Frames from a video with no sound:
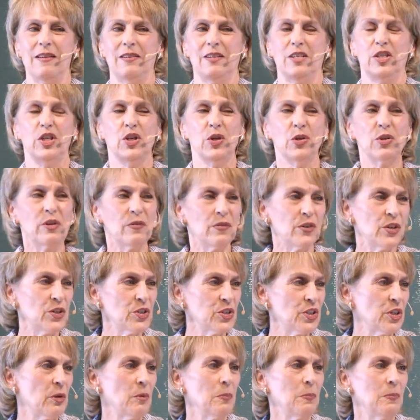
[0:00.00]

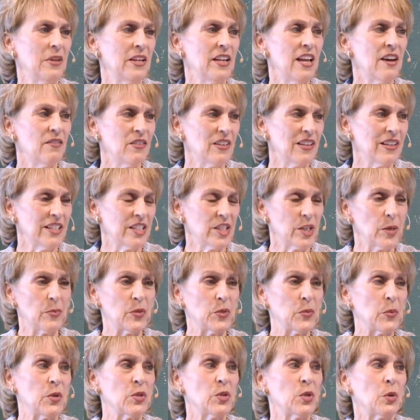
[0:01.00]
universal benevolence, I'm
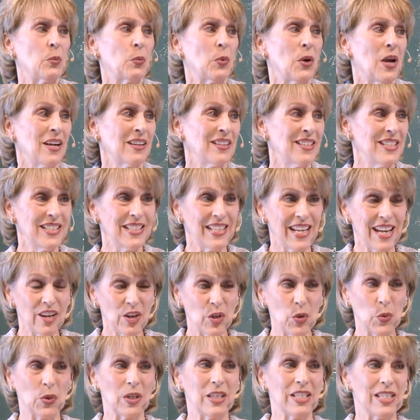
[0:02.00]
supposed to practice that
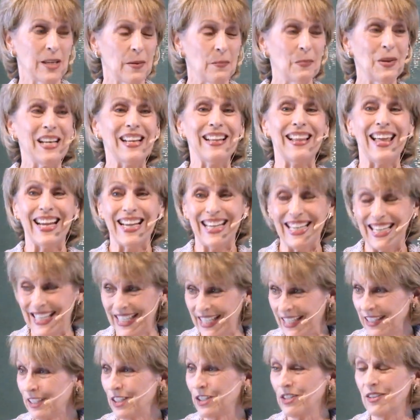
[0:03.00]
towards somebody like a
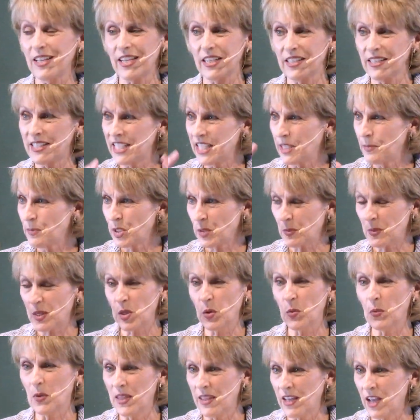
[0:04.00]
Hitler. That seems to be
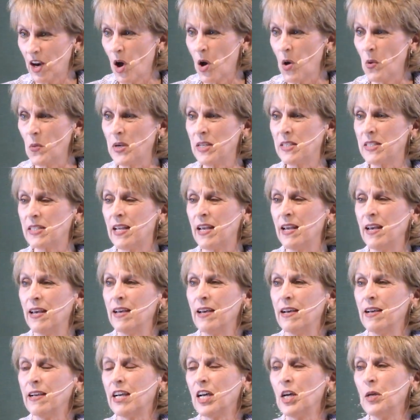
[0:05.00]
the one that always
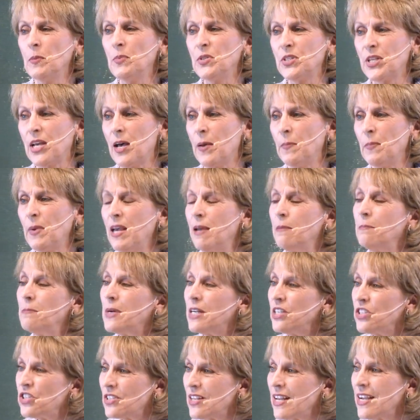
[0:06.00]
comes up. And
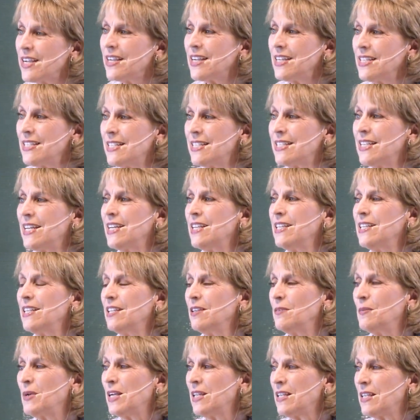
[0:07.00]
much like I said
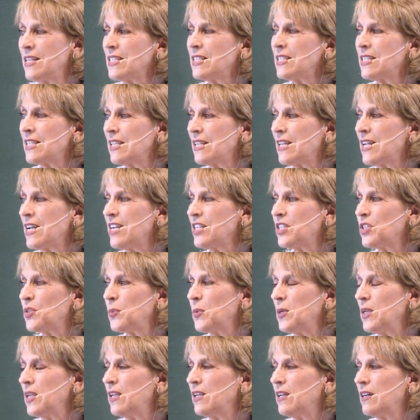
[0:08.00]
in my lesson last
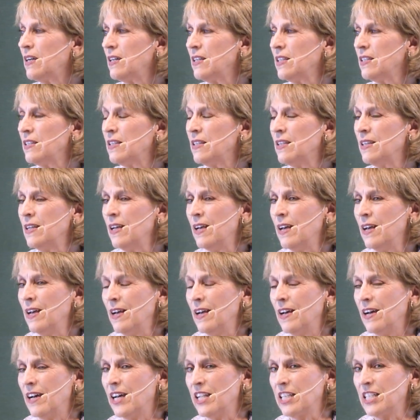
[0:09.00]
week on
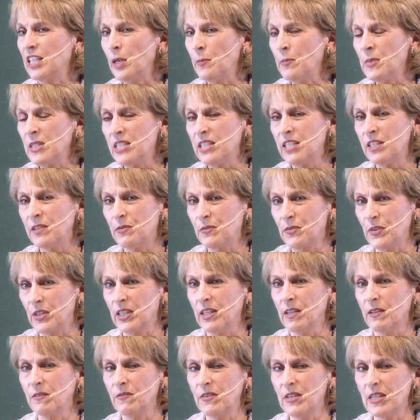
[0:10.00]
unlimited
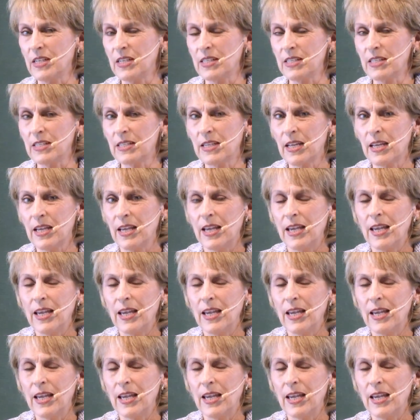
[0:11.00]
forgiveness,